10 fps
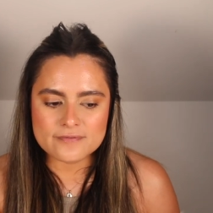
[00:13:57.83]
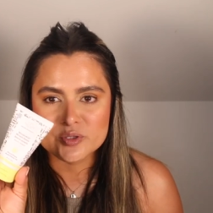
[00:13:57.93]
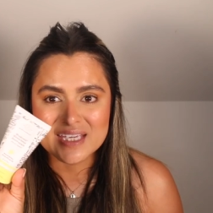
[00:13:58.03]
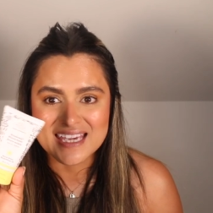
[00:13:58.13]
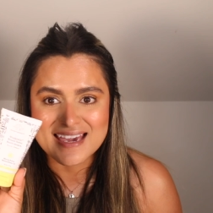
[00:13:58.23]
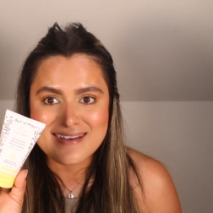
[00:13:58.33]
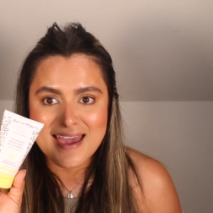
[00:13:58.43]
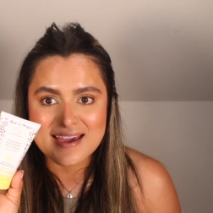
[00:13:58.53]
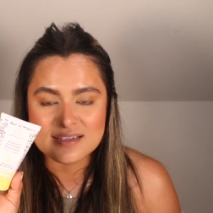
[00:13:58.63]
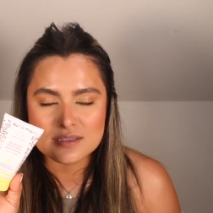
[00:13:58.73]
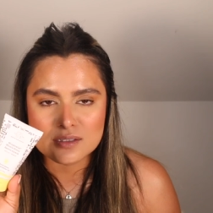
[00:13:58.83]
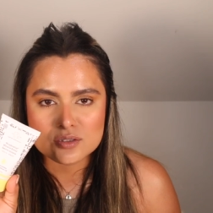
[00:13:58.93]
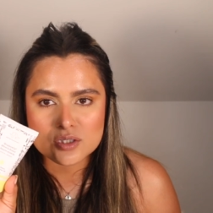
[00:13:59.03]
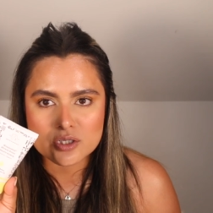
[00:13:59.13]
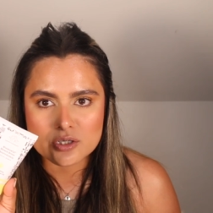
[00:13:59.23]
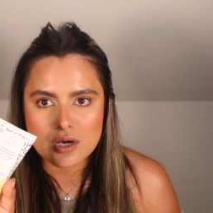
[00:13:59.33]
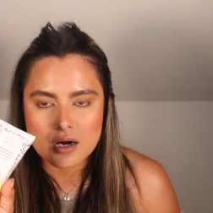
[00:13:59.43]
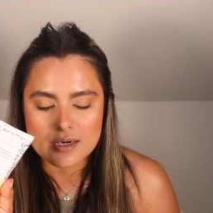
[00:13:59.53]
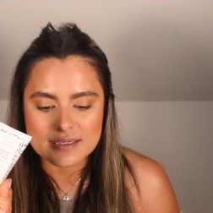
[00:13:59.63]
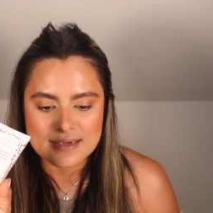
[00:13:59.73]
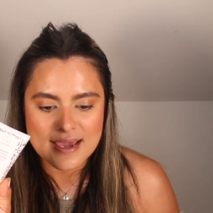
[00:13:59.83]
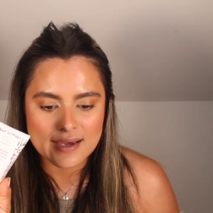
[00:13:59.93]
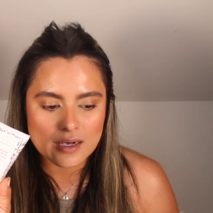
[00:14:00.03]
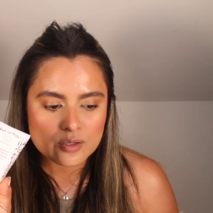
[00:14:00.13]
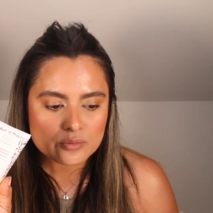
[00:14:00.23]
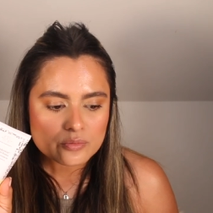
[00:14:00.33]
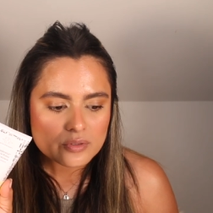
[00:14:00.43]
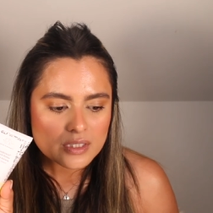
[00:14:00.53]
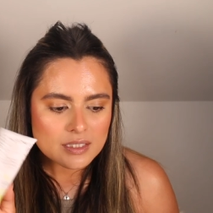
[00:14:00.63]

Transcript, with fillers: You can add it to your cart now